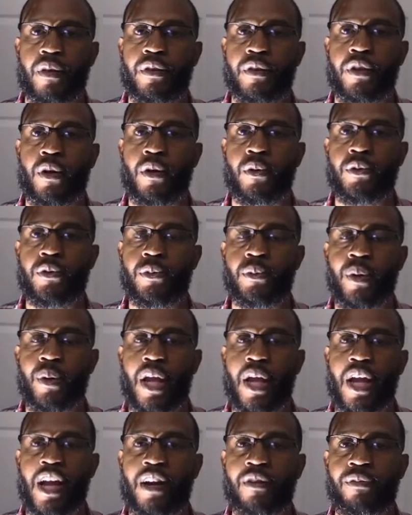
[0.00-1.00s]
those who
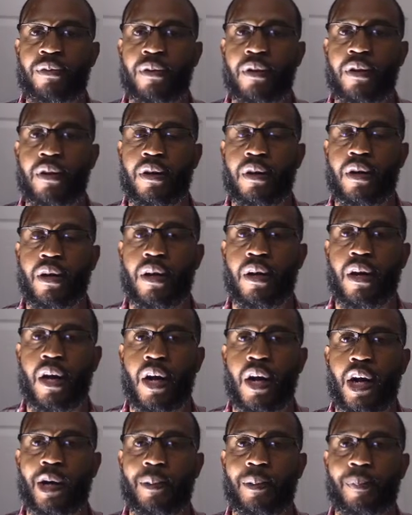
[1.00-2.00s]
have
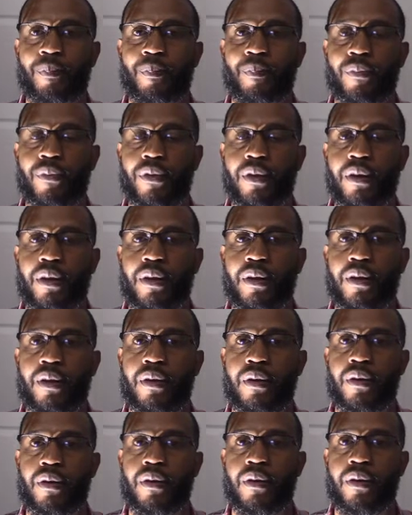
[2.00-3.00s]

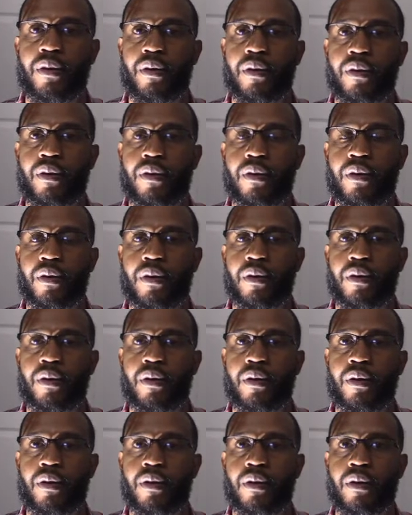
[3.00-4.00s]

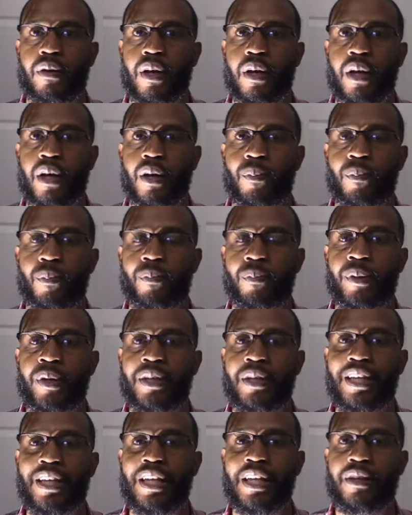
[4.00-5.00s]

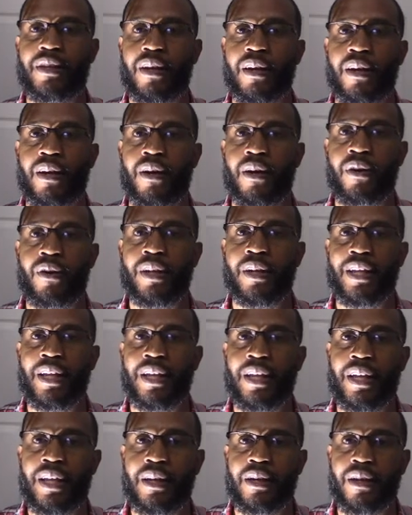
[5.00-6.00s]
been in the
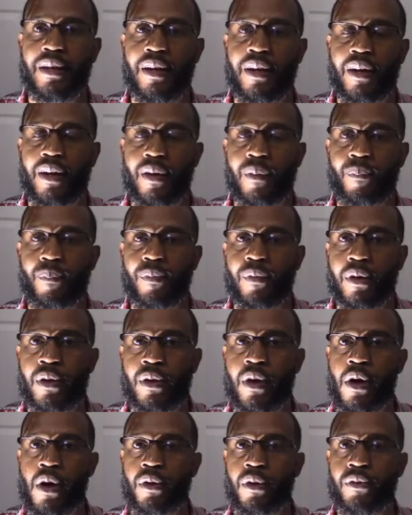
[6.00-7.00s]
hurricane
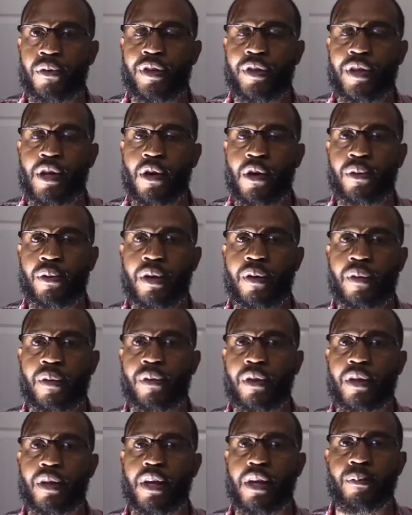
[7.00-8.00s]
called Fiona
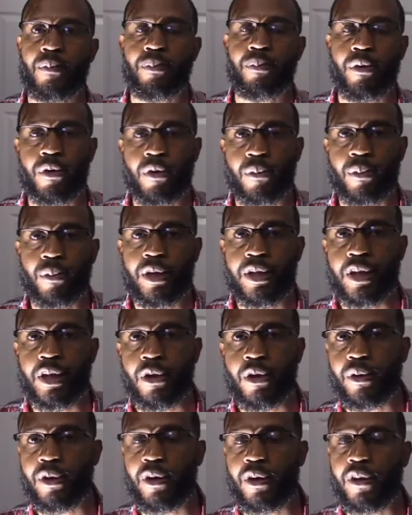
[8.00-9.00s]
in Puerto
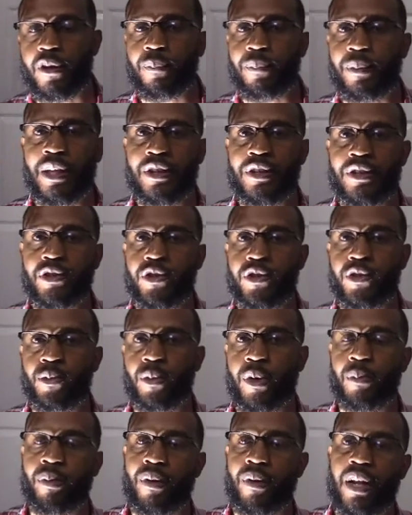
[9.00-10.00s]
Rico and other places.
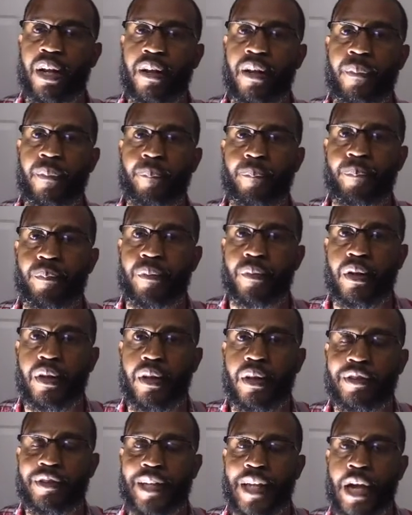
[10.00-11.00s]
We pray,
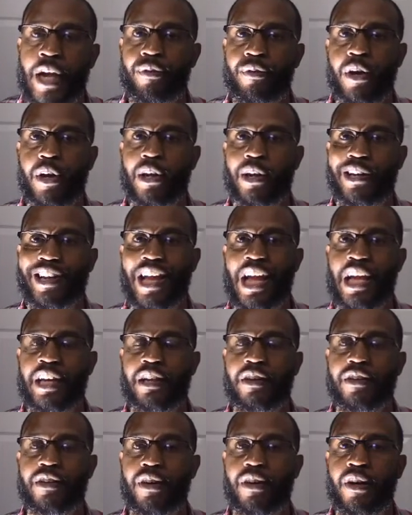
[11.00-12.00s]
South
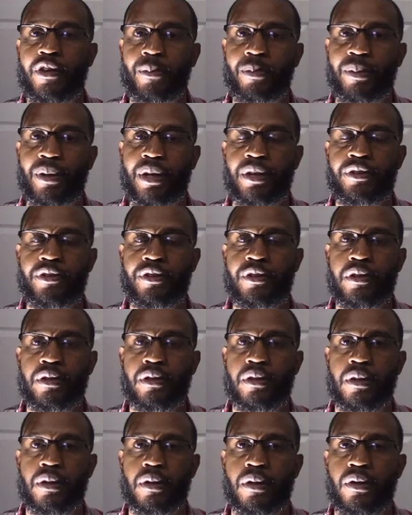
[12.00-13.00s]
Carolina and other places